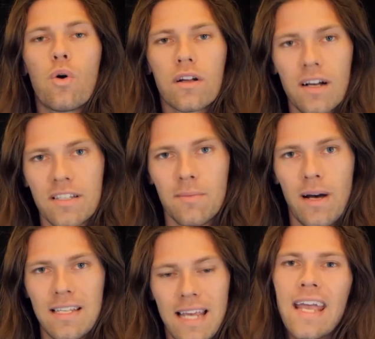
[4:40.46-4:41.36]
or
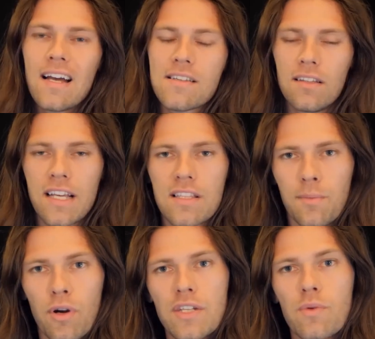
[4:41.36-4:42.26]
Customize. AI selects the
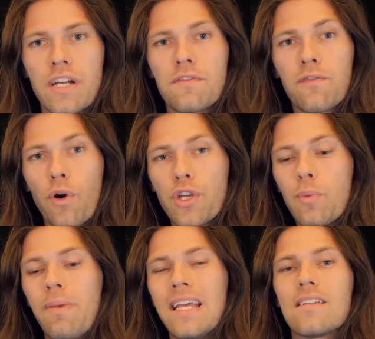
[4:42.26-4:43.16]
price range for
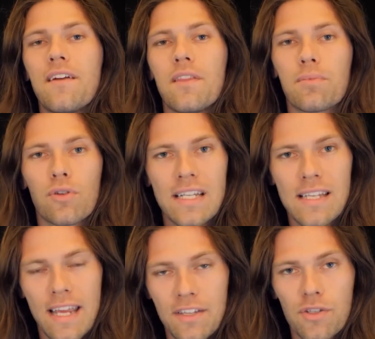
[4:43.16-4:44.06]
you based on the price
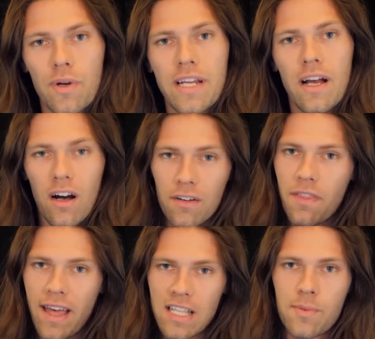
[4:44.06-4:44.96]
history
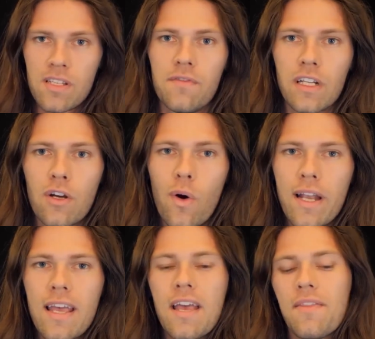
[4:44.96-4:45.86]
of that specific
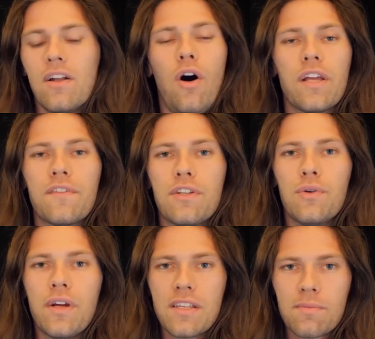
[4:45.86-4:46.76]
coin. Then all you have to
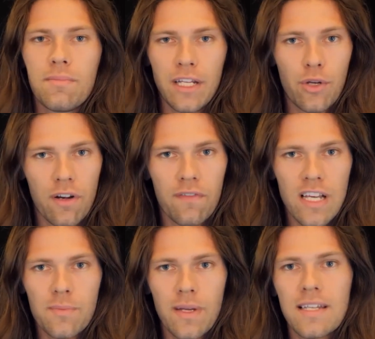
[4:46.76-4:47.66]
do is pick your
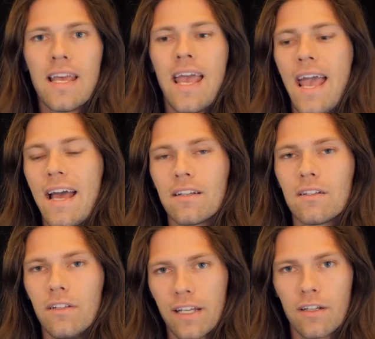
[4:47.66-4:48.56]
investment
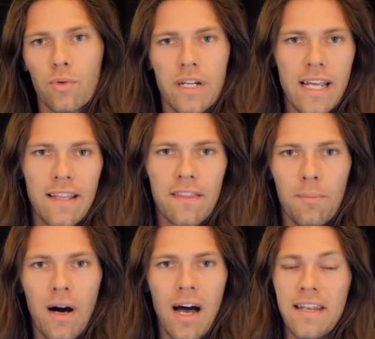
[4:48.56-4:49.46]
and click Create
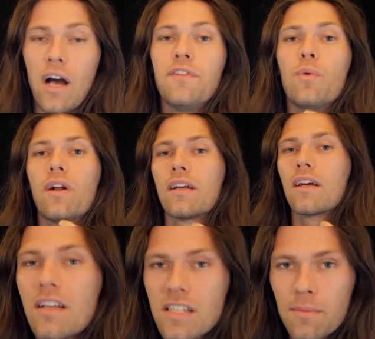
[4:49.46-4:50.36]
the bot. Now if you want
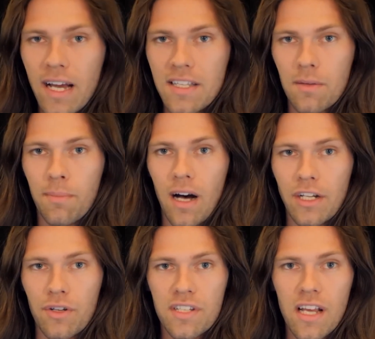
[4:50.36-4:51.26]
to customize the bot
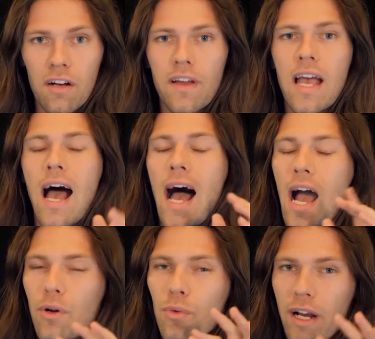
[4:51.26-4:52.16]
yourself,
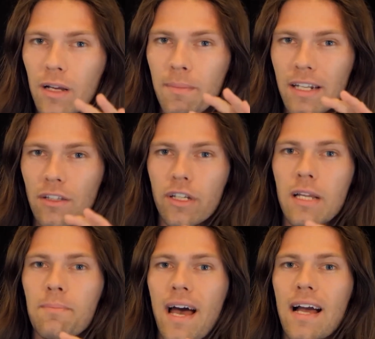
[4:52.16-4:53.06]
I would recommend
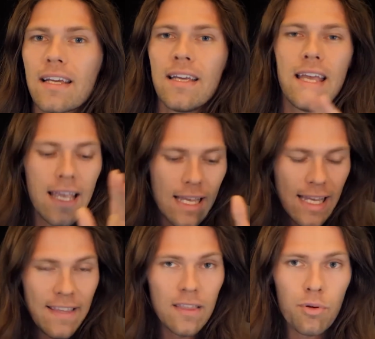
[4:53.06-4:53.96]
looking back
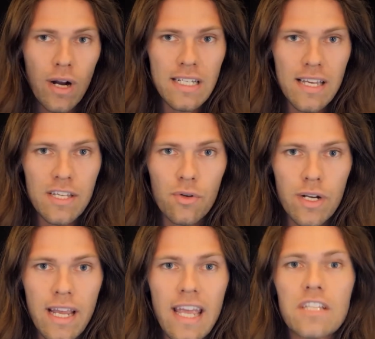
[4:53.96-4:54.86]
in the price
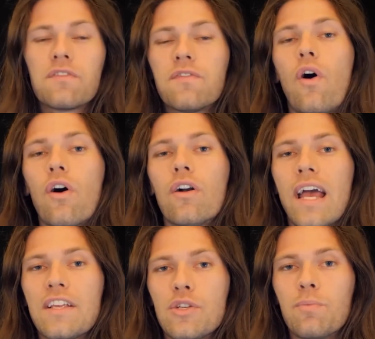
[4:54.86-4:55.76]
history as far
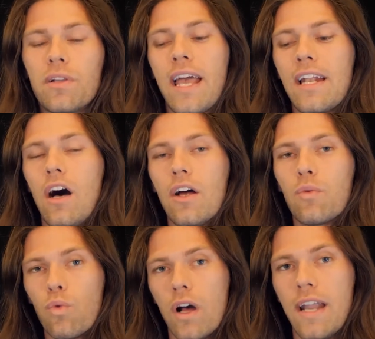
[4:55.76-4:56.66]
as you plan
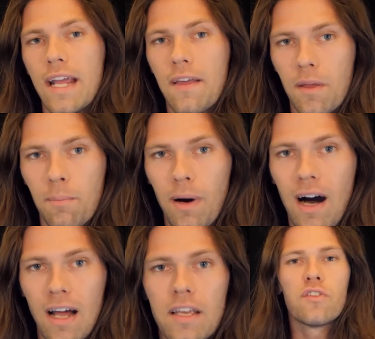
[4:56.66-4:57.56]
on running the
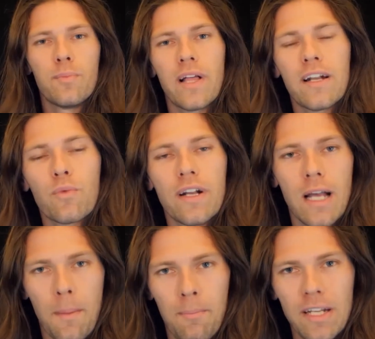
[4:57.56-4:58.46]
bot. So if you plan on
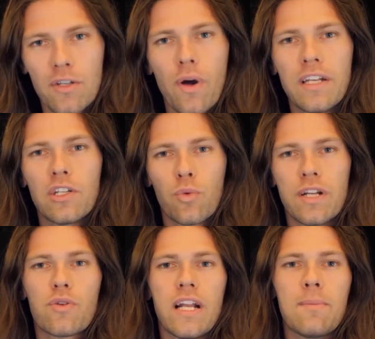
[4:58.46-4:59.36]
running a Bitcoin
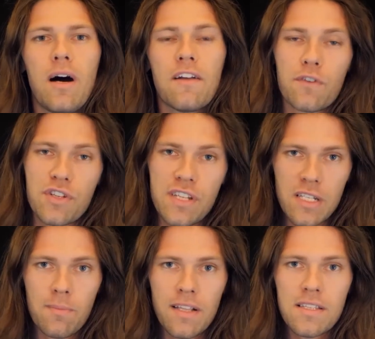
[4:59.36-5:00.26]
grid trading bot for
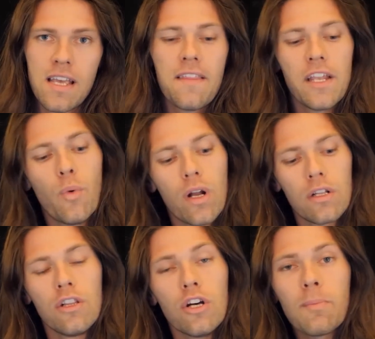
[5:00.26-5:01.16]
6 months, then you want
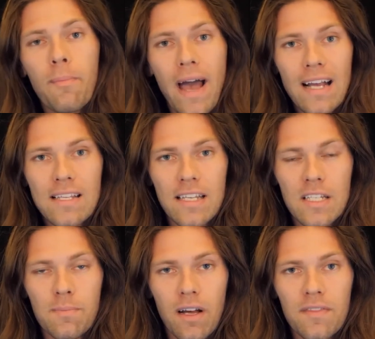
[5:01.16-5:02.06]
to look back
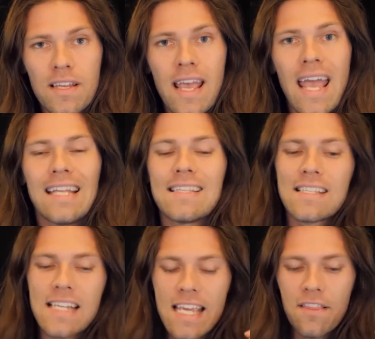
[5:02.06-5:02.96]
6 months and
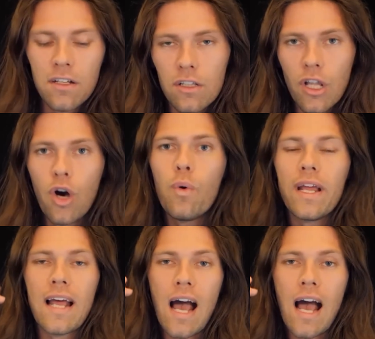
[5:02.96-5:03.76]
see the low and